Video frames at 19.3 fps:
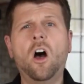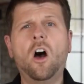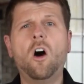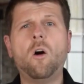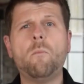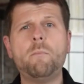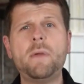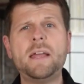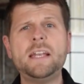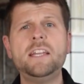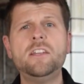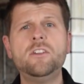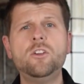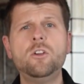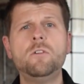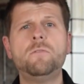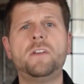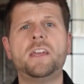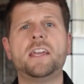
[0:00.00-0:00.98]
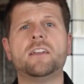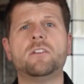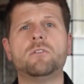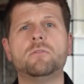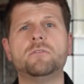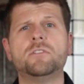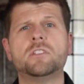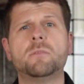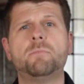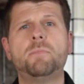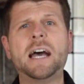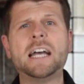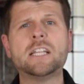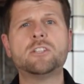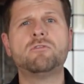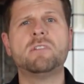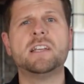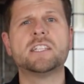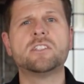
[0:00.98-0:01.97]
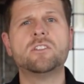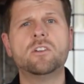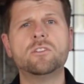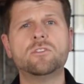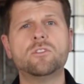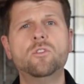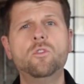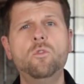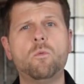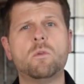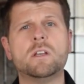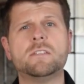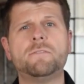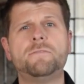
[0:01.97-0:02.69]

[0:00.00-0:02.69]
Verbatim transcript: On many new vehicles, the battery is not always